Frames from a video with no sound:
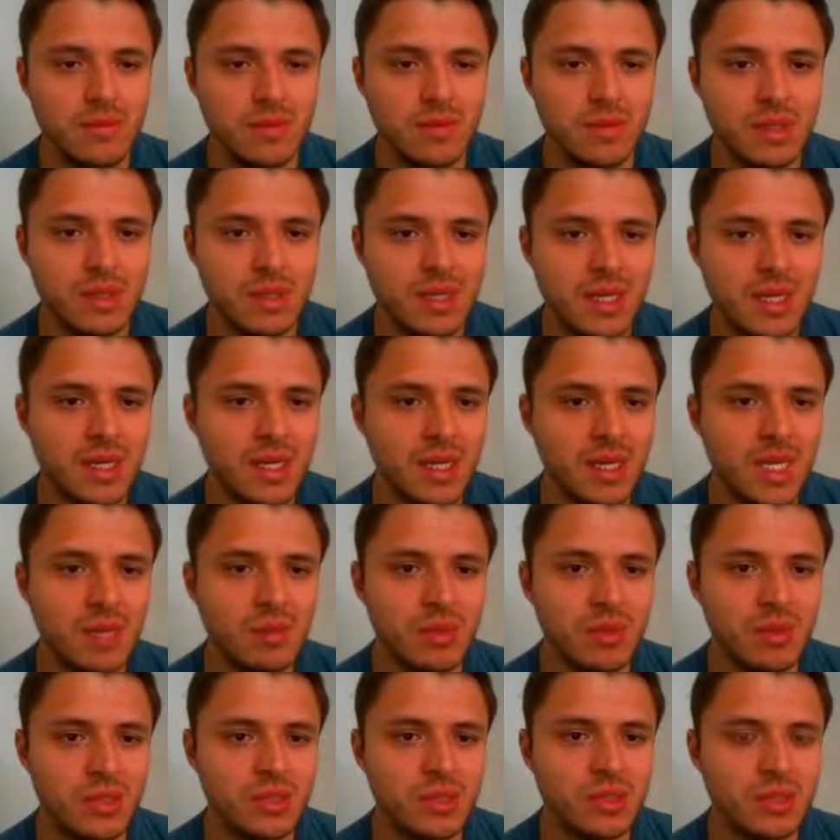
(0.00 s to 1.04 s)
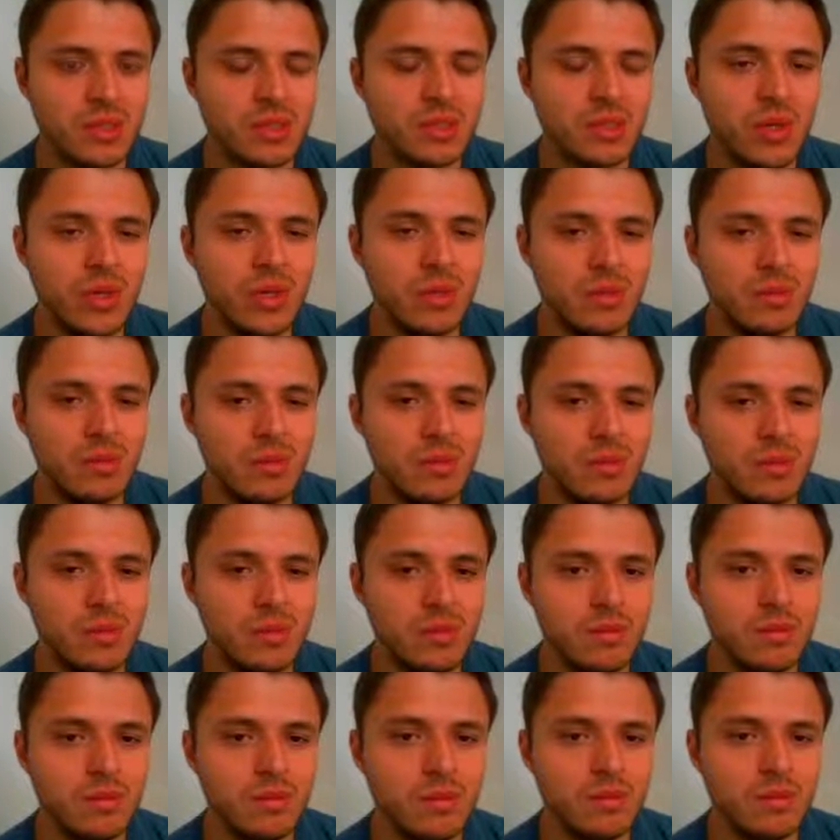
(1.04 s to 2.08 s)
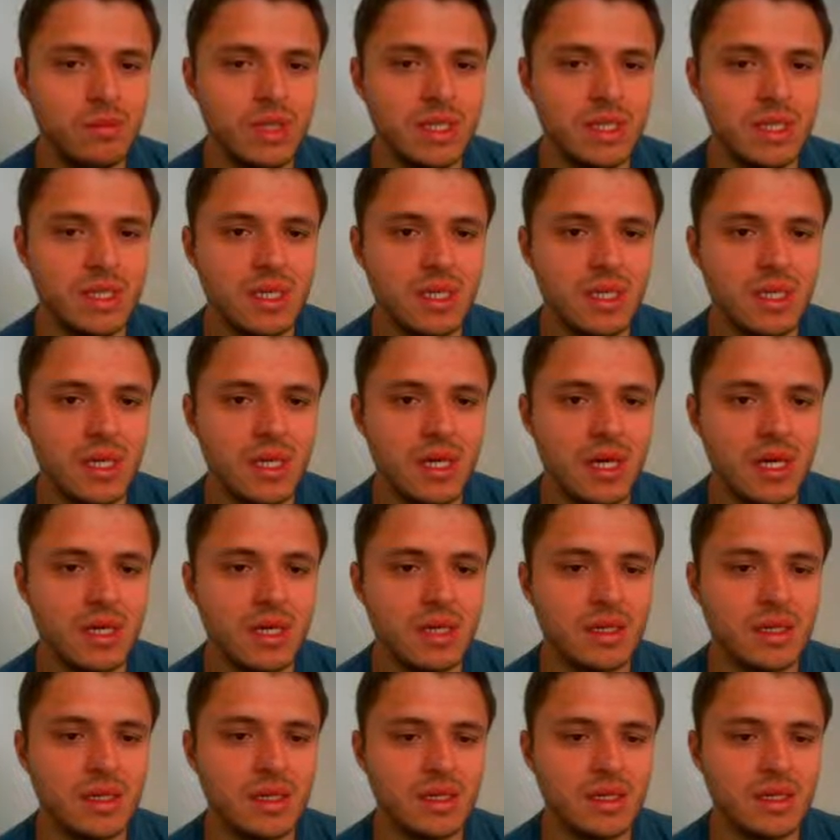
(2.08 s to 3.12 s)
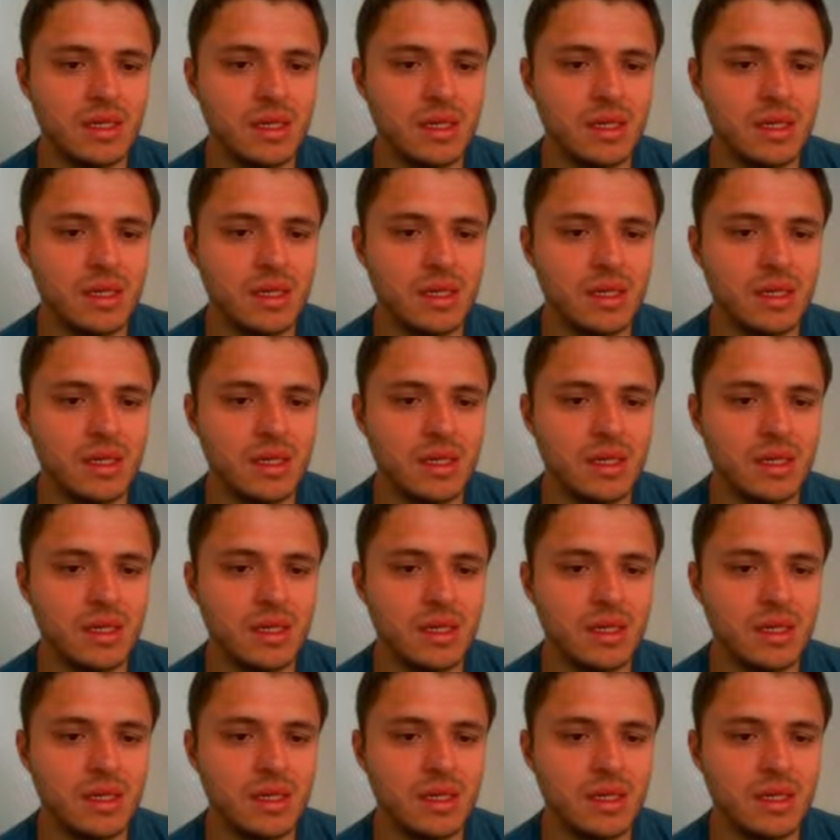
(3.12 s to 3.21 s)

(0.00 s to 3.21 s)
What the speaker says: He's kind of keeping his queen busy, kind of.